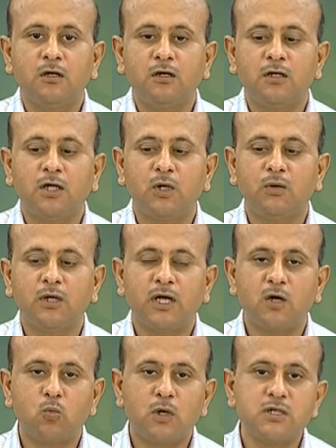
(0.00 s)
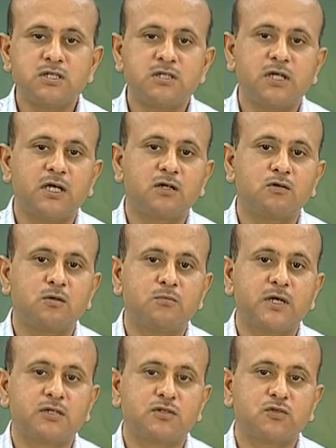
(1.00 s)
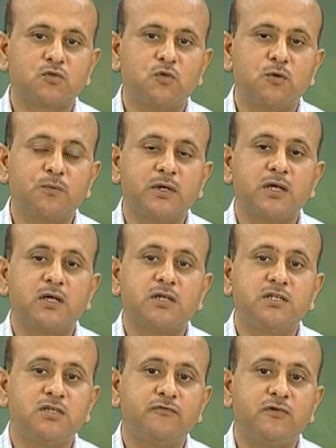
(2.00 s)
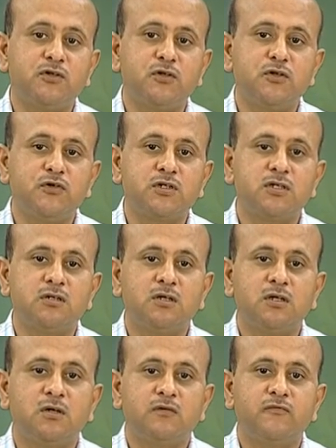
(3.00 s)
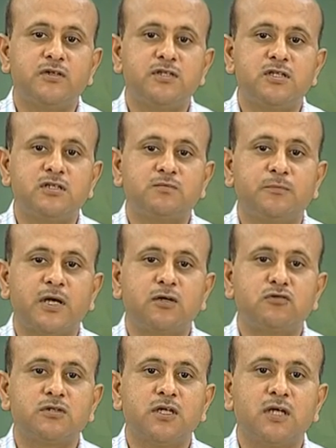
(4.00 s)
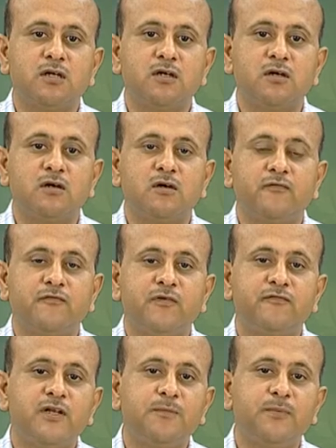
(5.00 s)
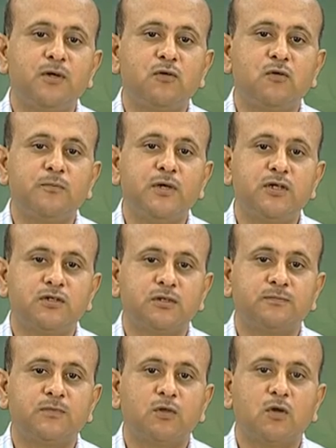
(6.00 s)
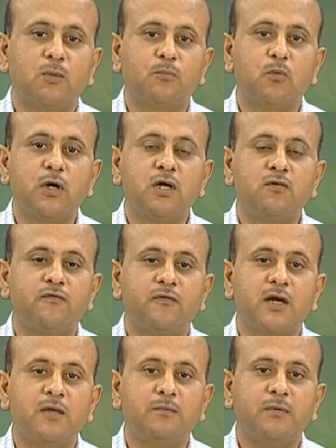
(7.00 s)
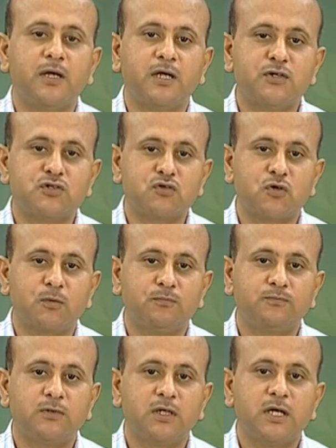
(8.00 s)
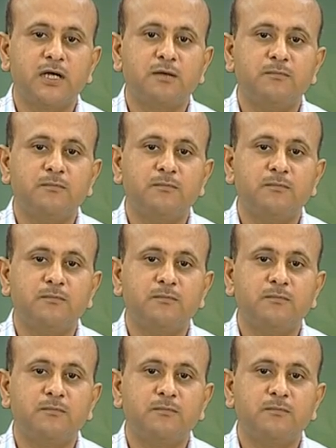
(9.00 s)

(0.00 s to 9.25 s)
Now, advanced electron microscope can achieve resolution which is better than 50 picometer or 0.5 angstrom at